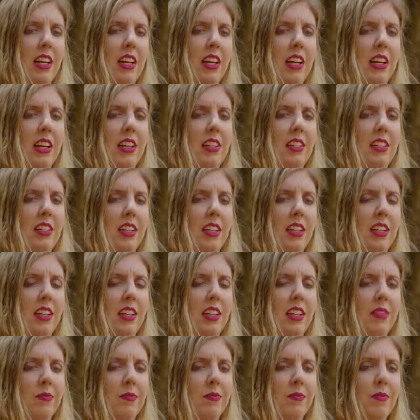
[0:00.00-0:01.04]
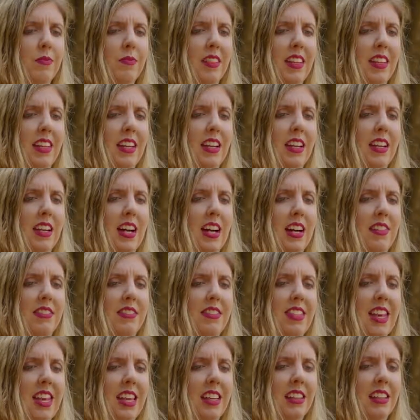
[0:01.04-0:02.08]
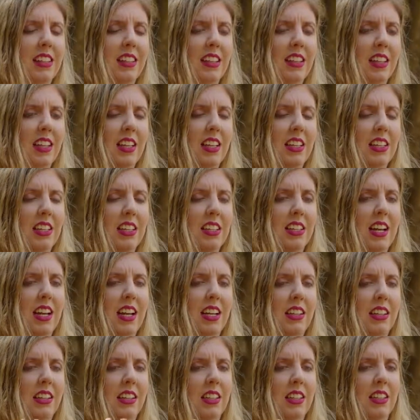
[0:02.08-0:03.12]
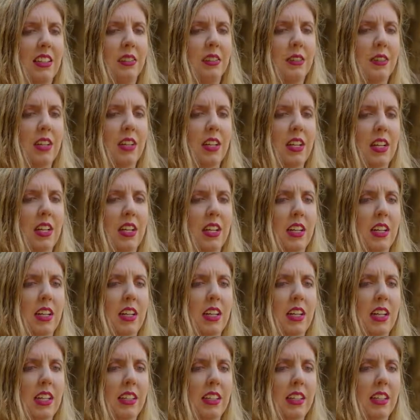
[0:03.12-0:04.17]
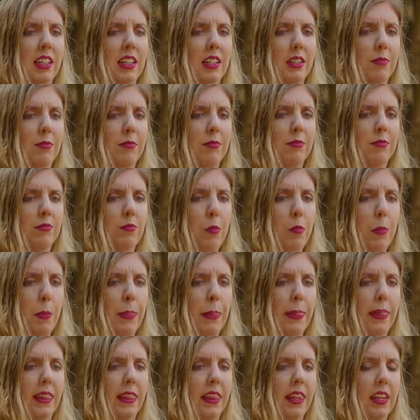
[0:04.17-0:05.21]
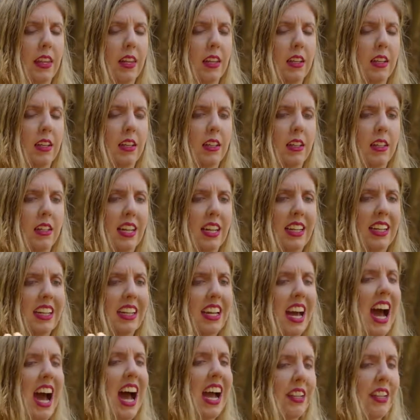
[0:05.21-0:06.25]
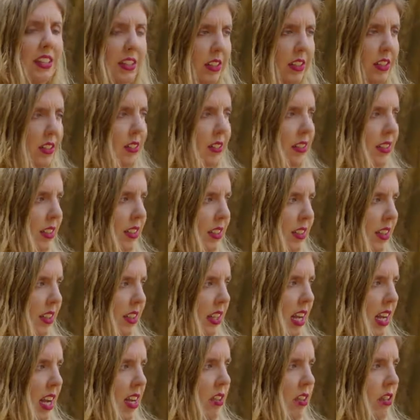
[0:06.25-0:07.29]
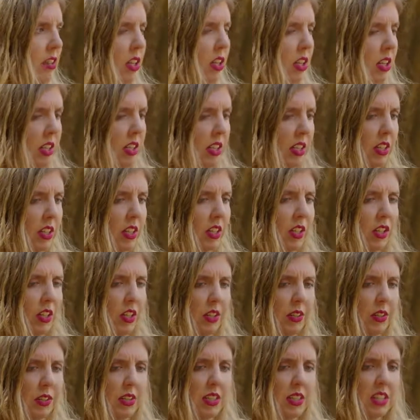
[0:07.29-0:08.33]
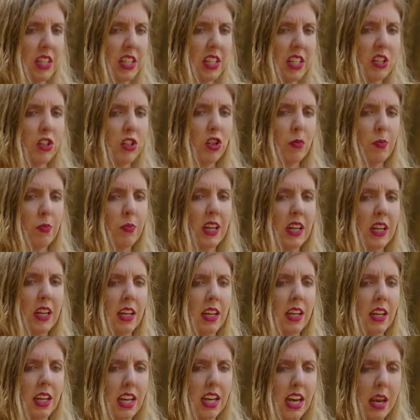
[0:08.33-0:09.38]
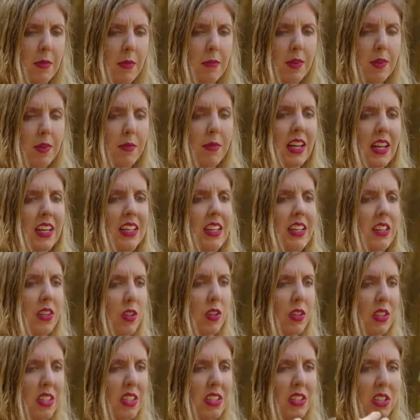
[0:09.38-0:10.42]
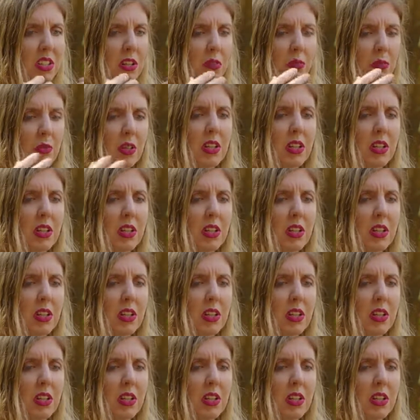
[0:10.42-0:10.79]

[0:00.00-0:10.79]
and I think this is like an idol, yeah. This should be implemented, or this should